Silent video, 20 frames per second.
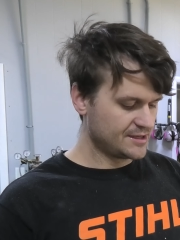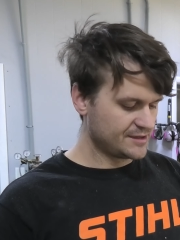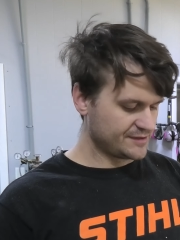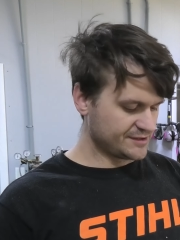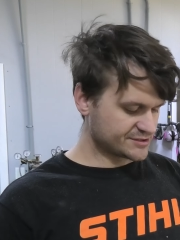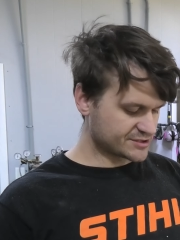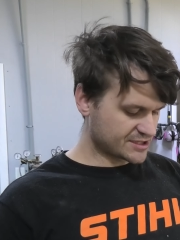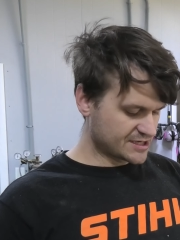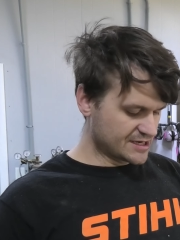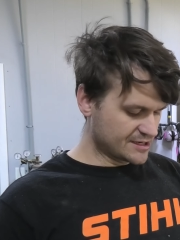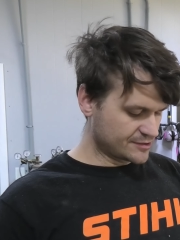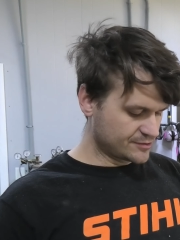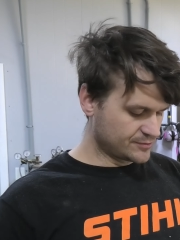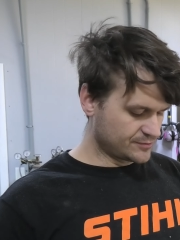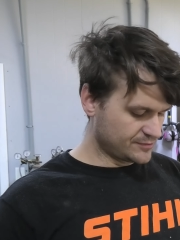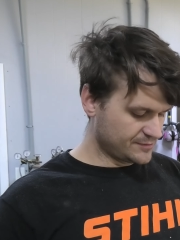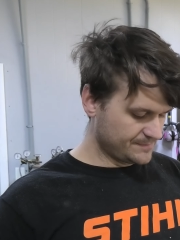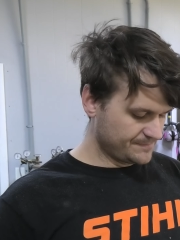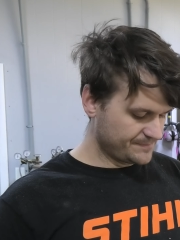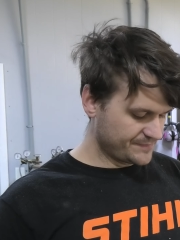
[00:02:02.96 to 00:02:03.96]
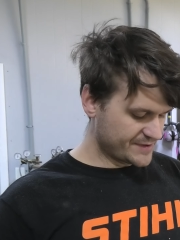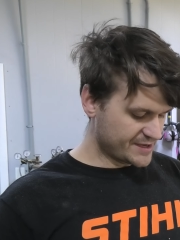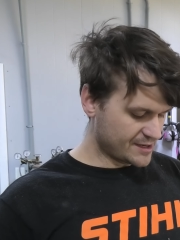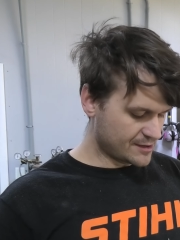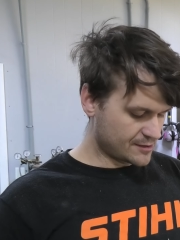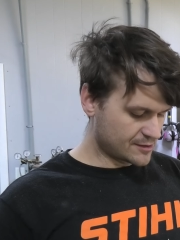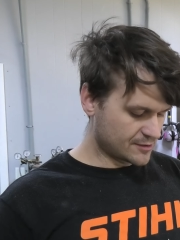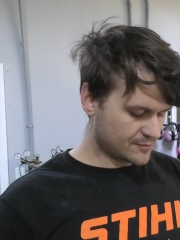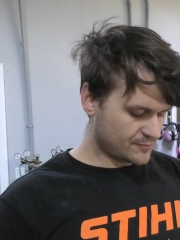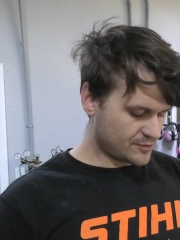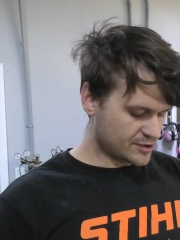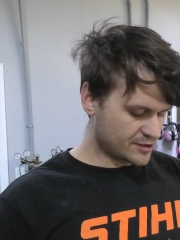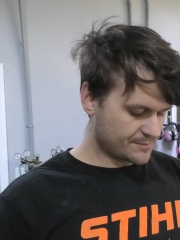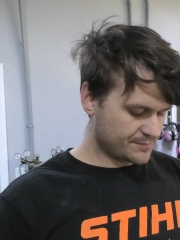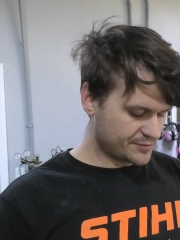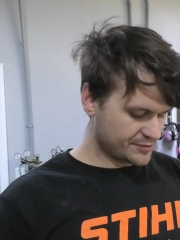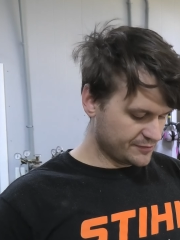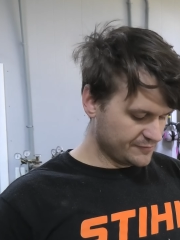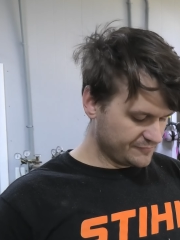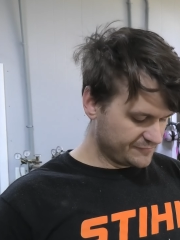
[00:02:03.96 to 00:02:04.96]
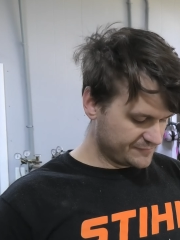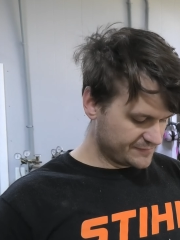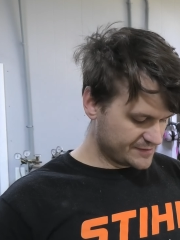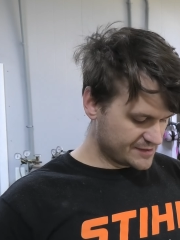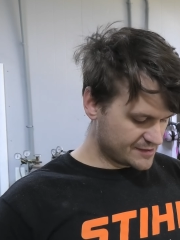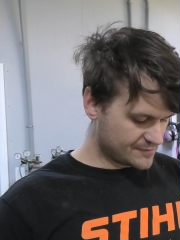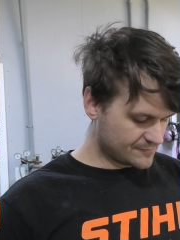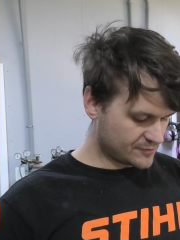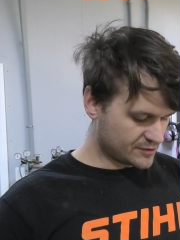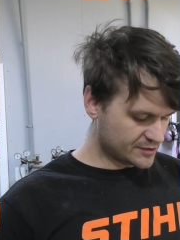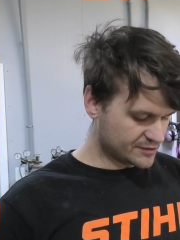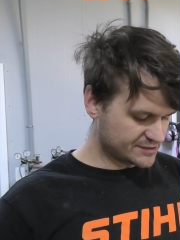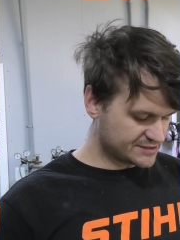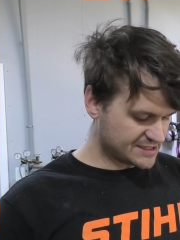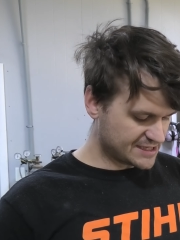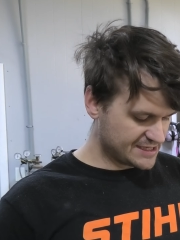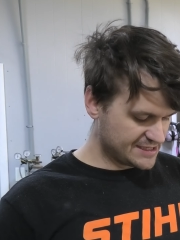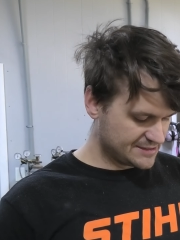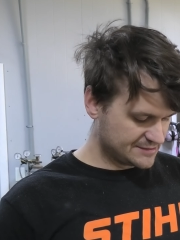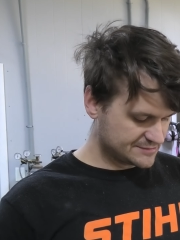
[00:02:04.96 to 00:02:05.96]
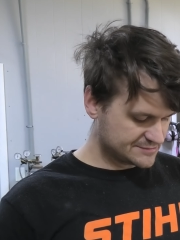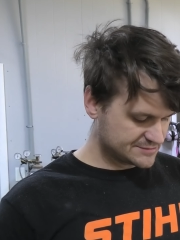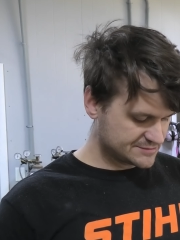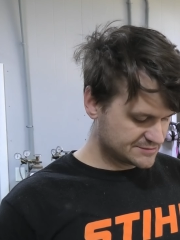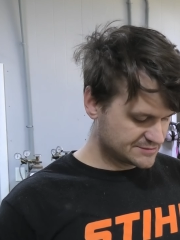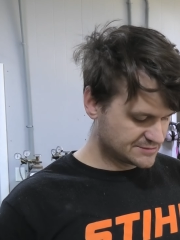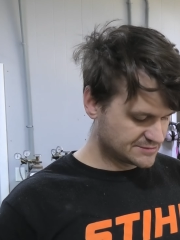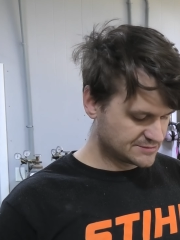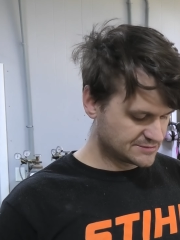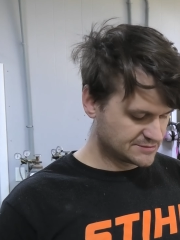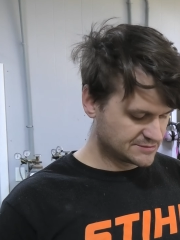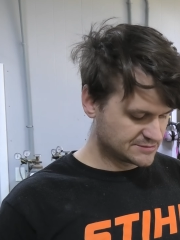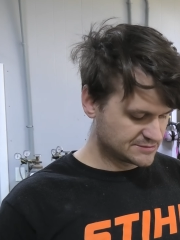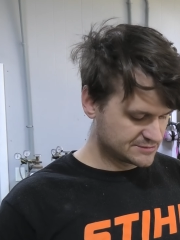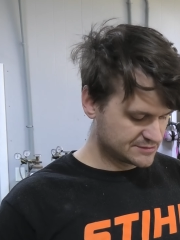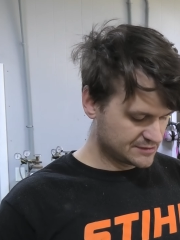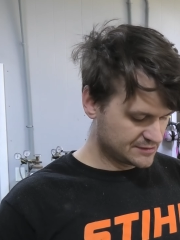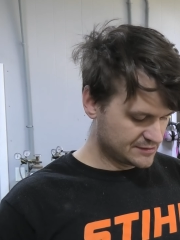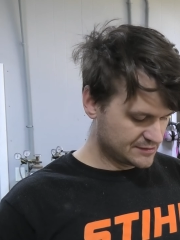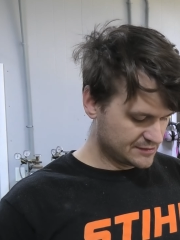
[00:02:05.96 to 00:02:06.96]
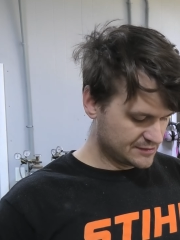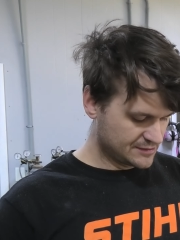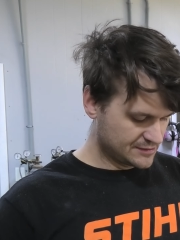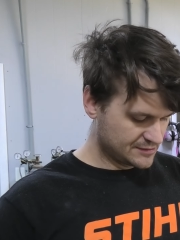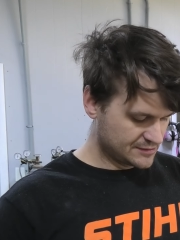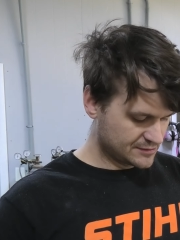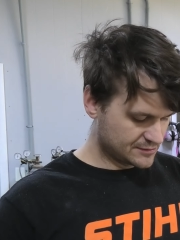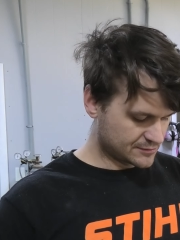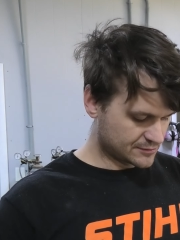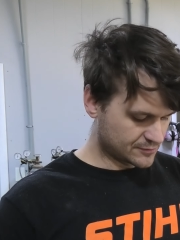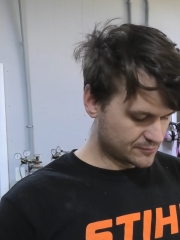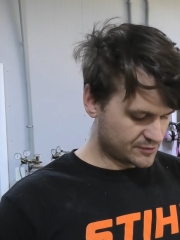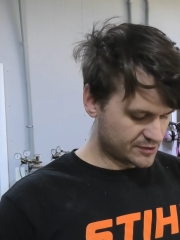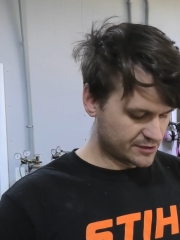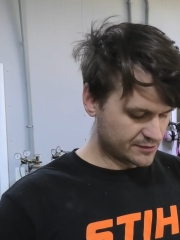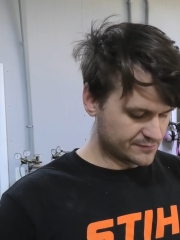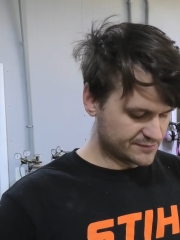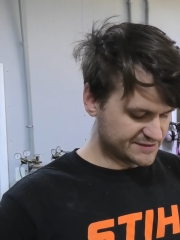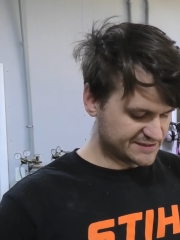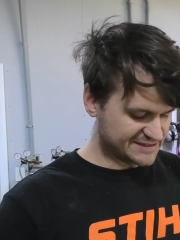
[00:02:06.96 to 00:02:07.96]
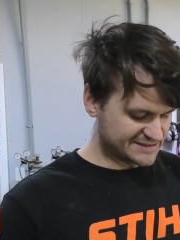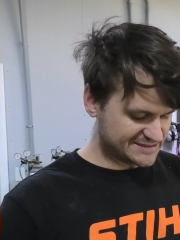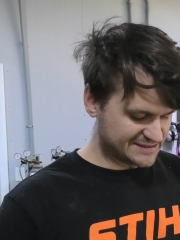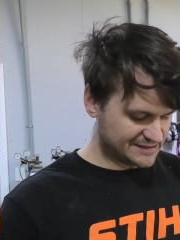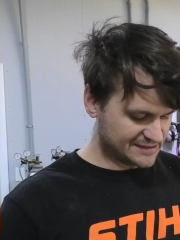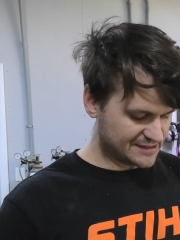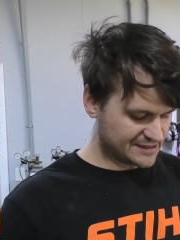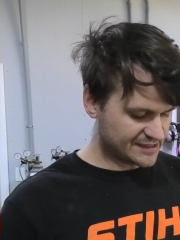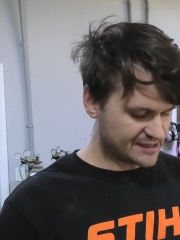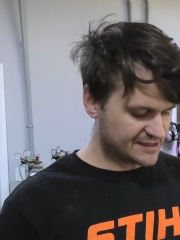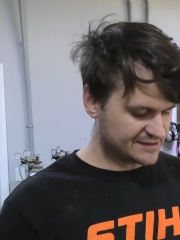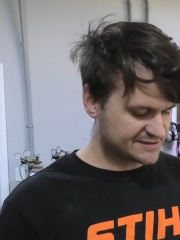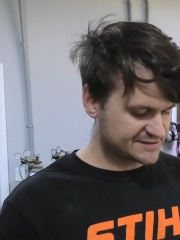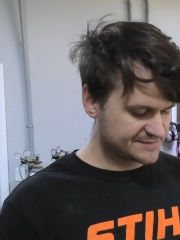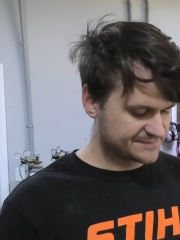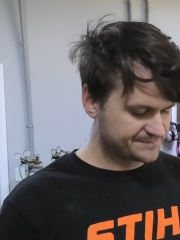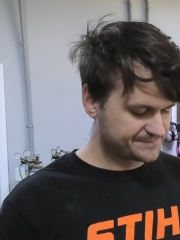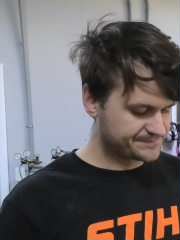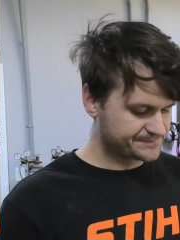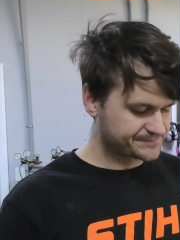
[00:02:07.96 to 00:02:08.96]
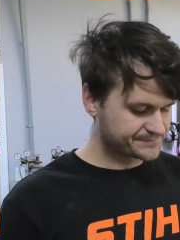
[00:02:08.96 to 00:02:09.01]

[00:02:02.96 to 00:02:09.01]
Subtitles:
These are kind of cool. They are waterproof and watertight, or water resistant, I guess.